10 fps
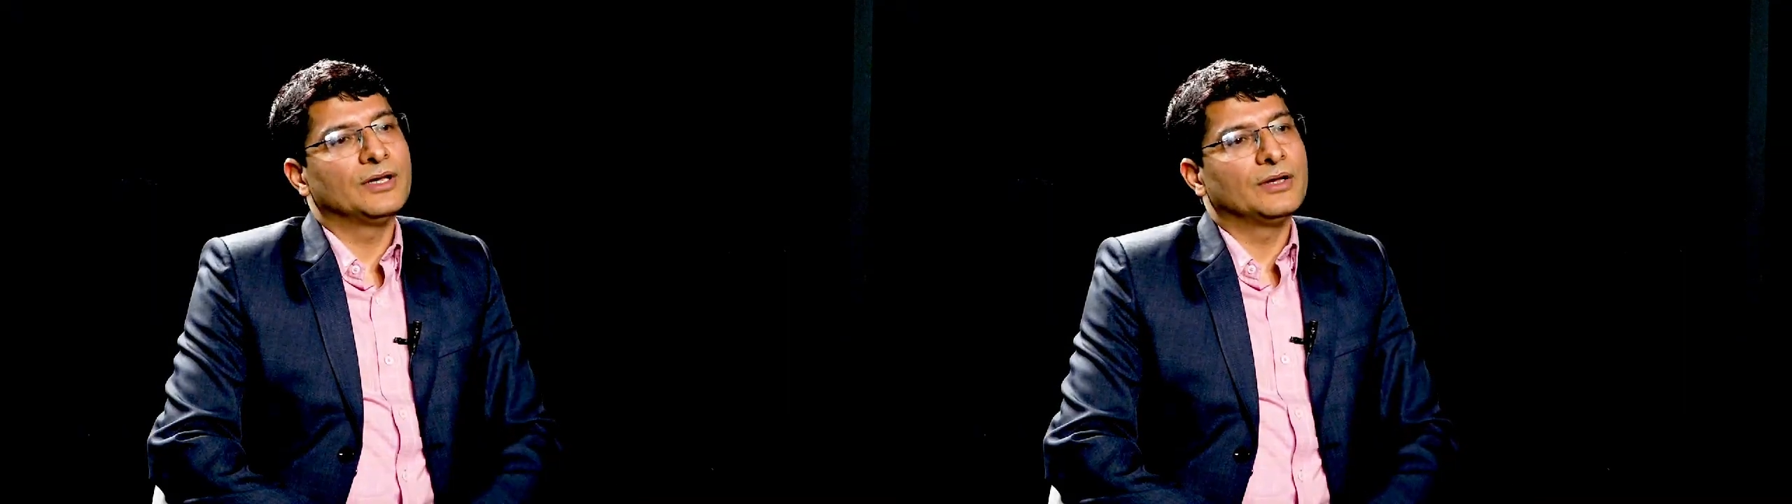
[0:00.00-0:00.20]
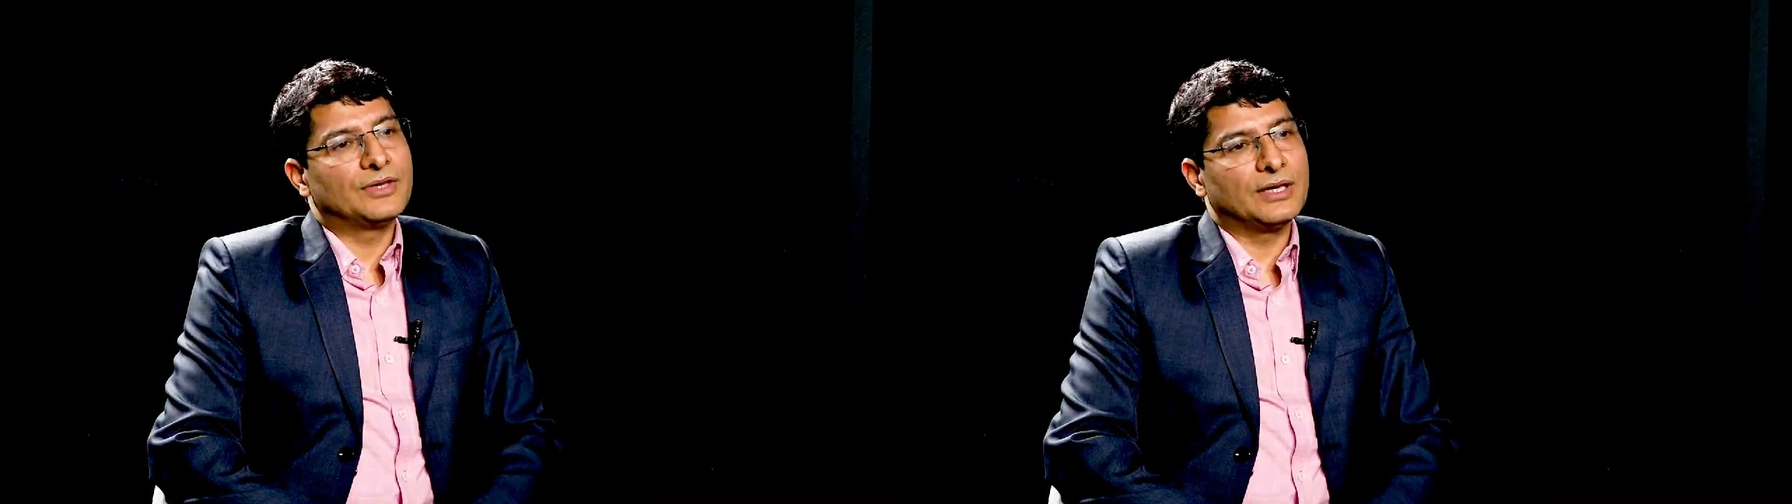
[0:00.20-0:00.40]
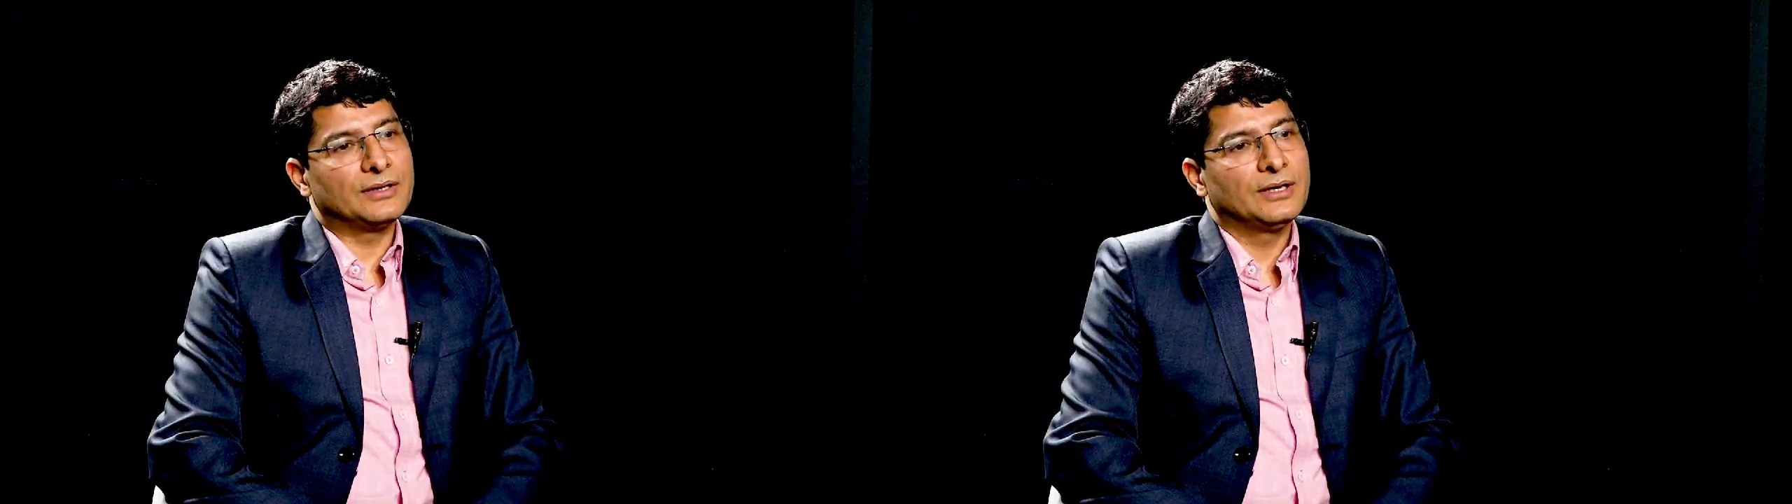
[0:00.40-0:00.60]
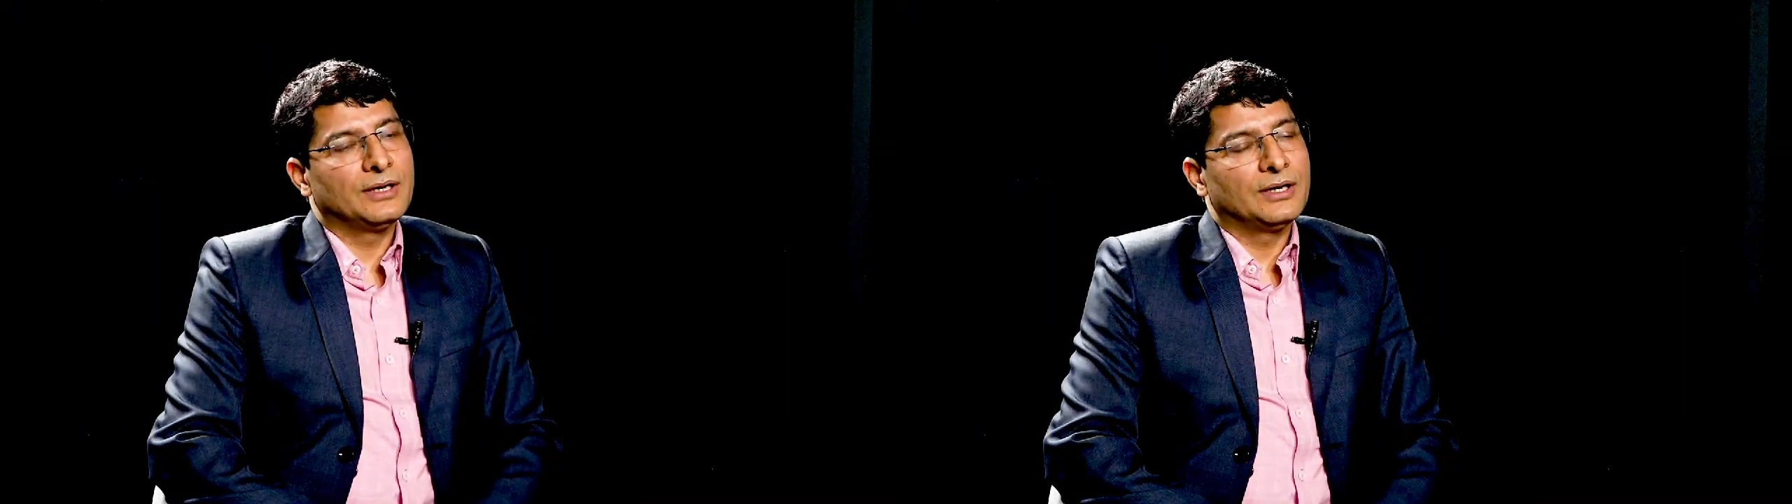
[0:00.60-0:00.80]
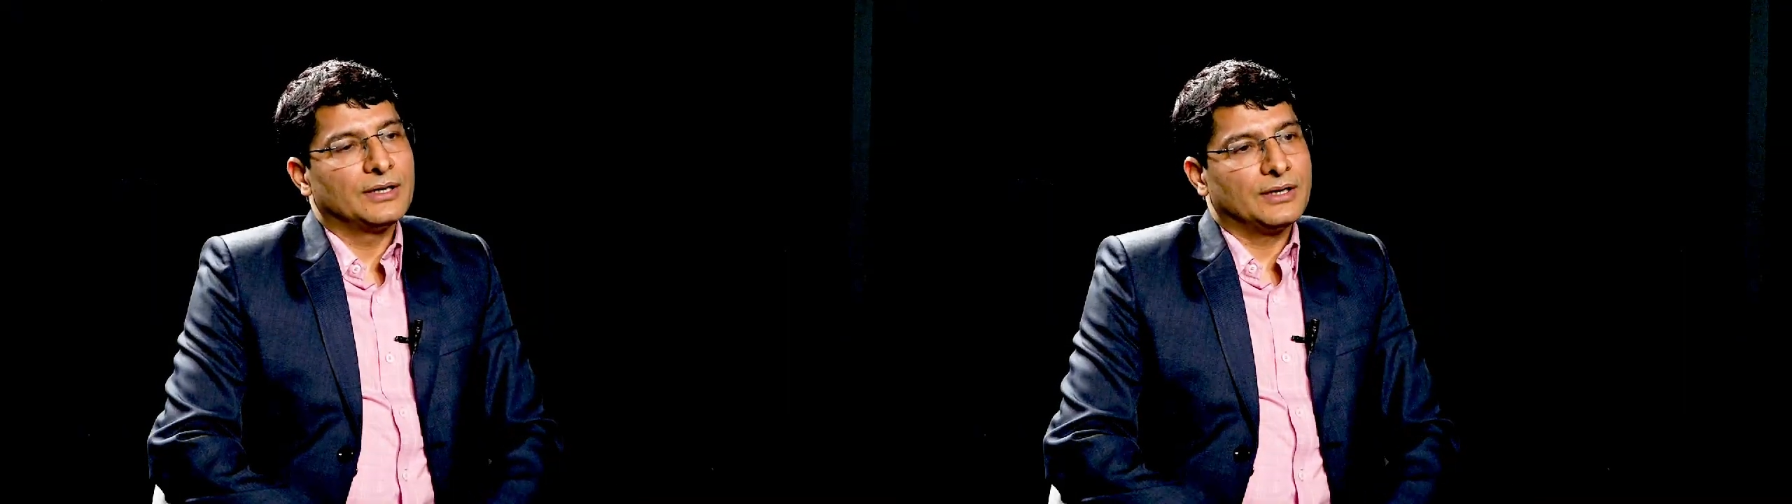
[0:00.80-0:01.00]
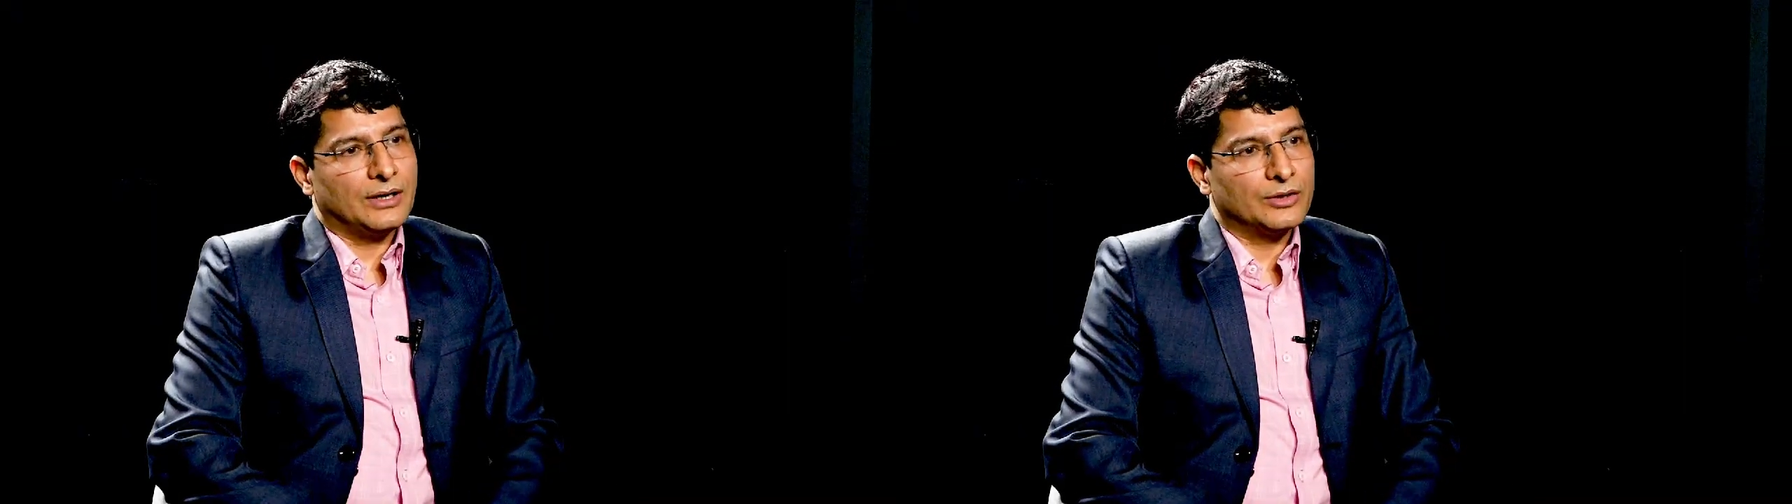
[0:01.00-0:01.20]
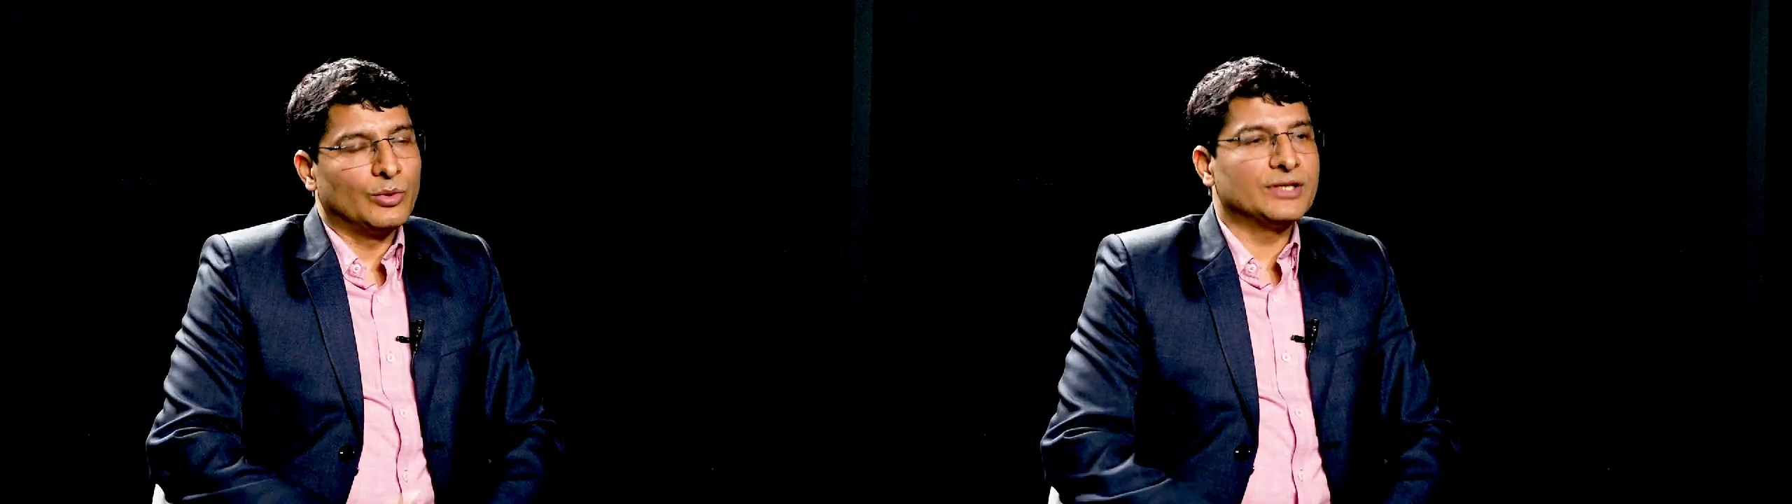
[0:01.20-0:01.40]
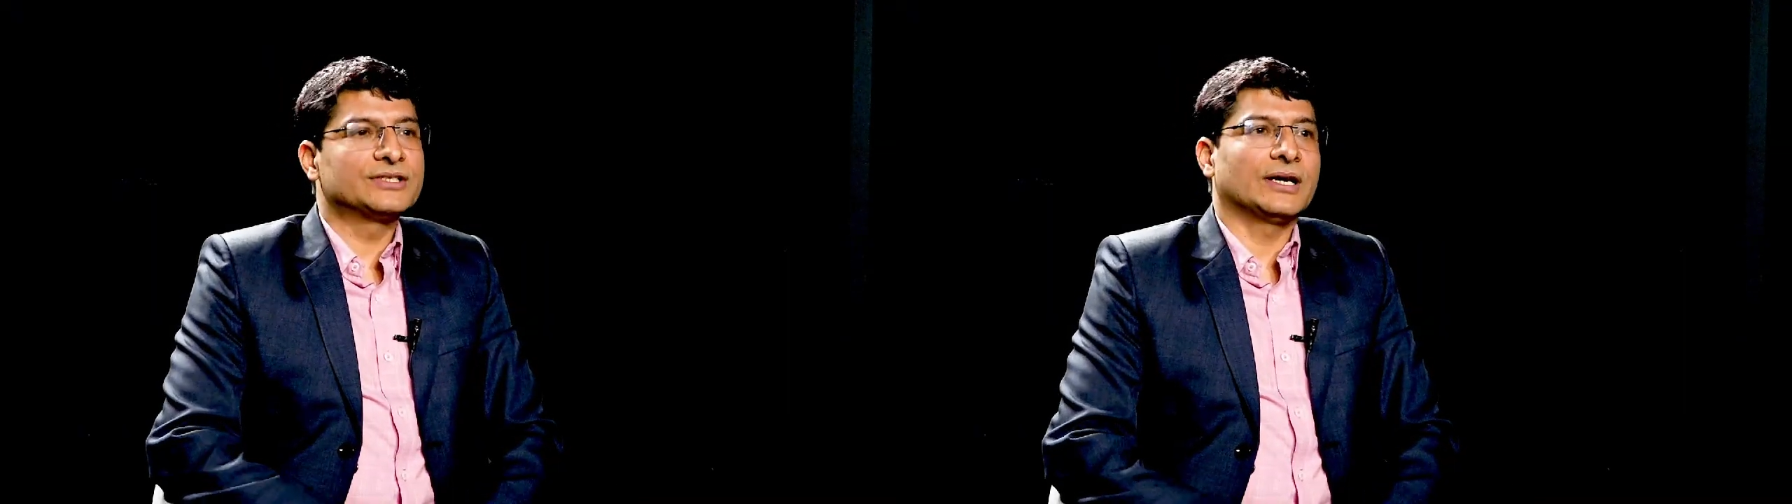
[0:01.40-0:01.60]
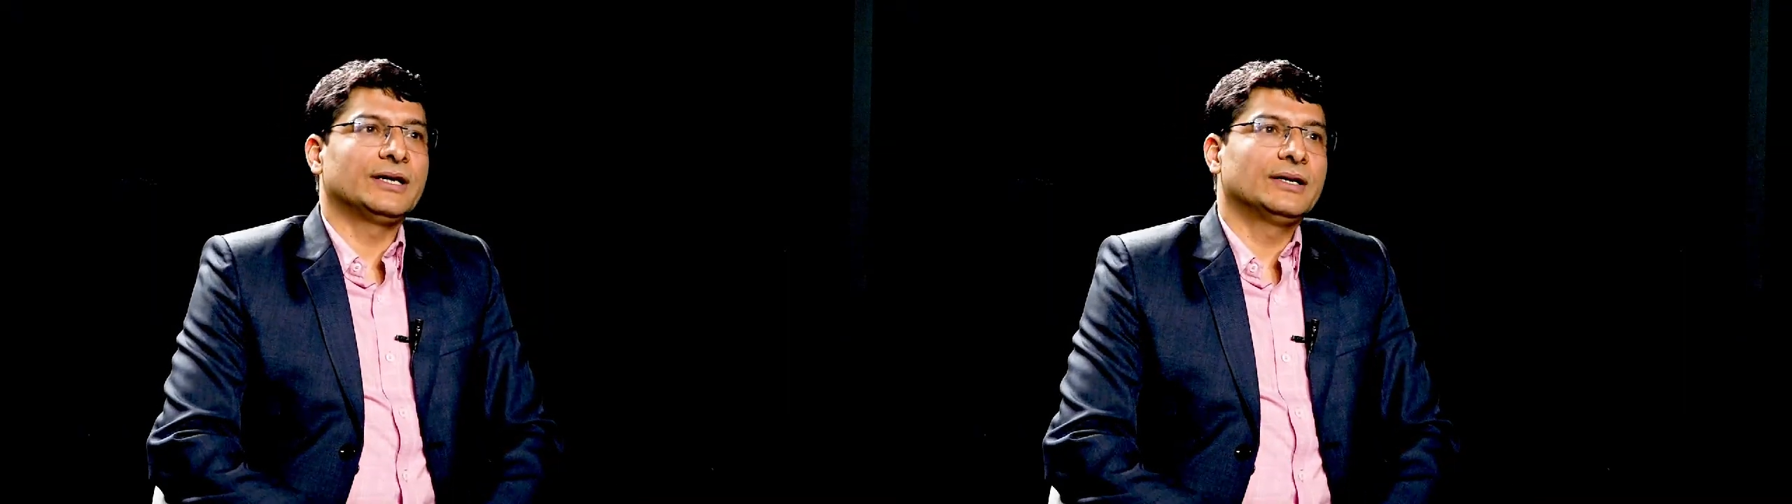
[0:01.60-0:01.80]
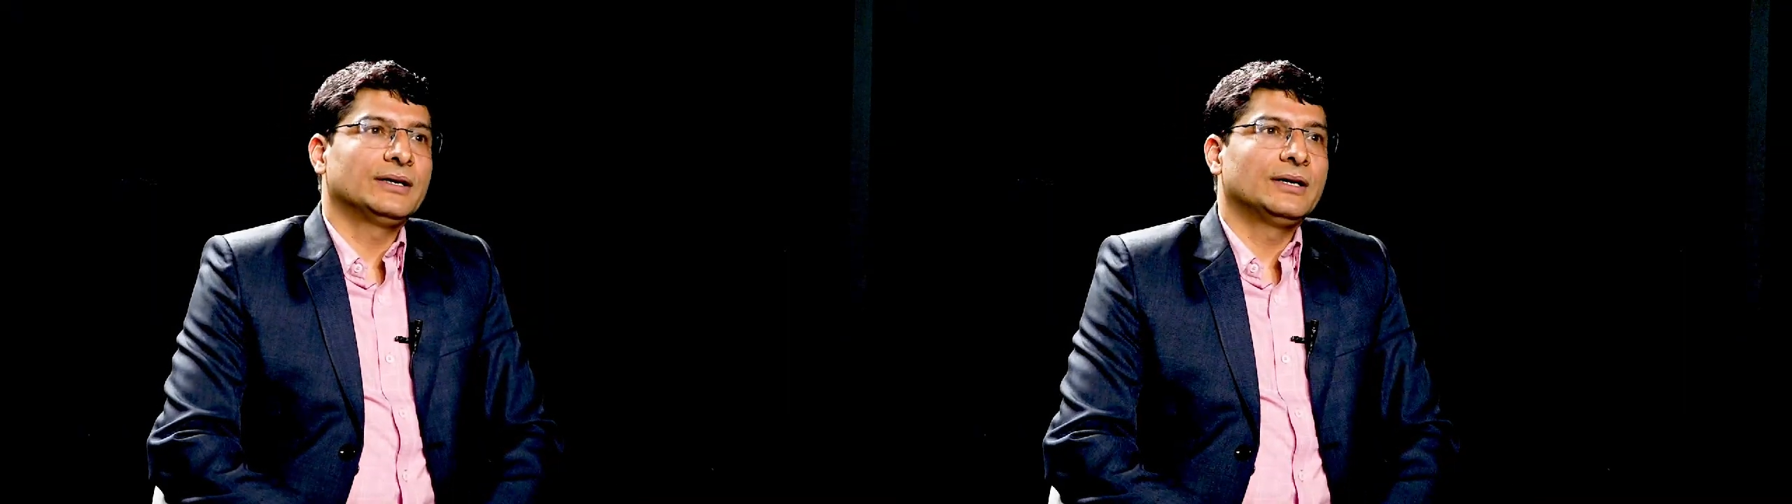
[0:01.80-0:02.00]
Then on one
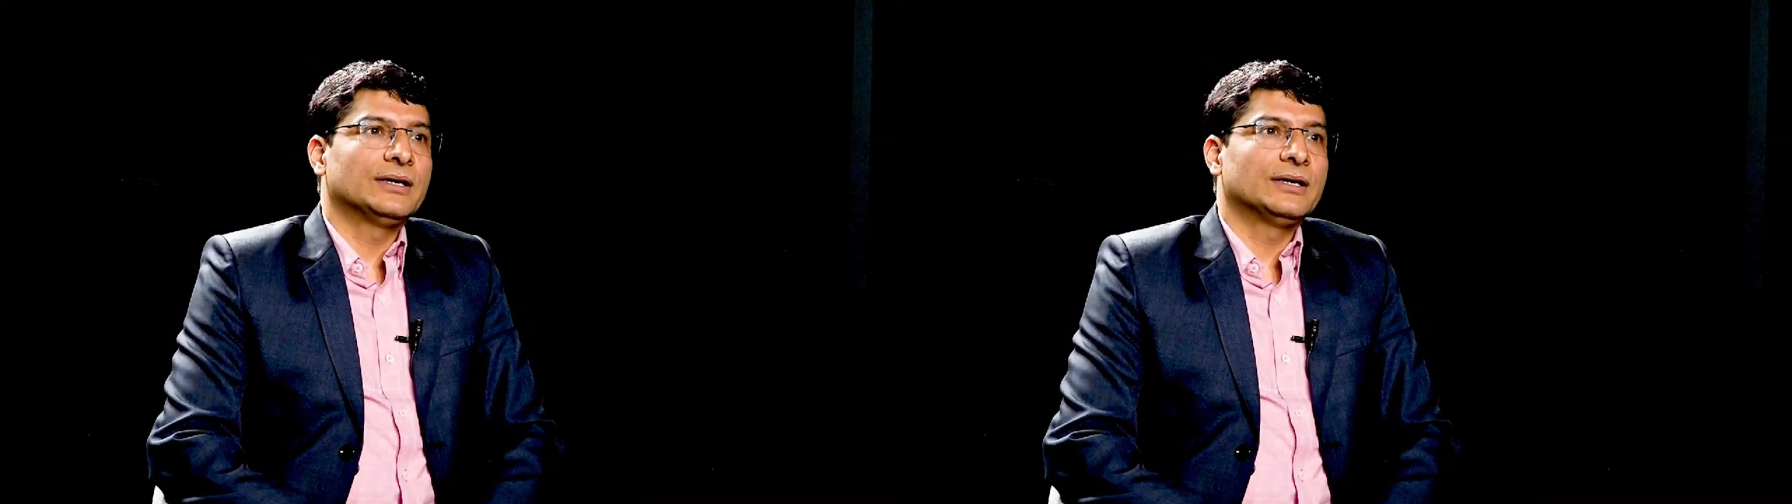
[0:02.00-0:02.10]
side,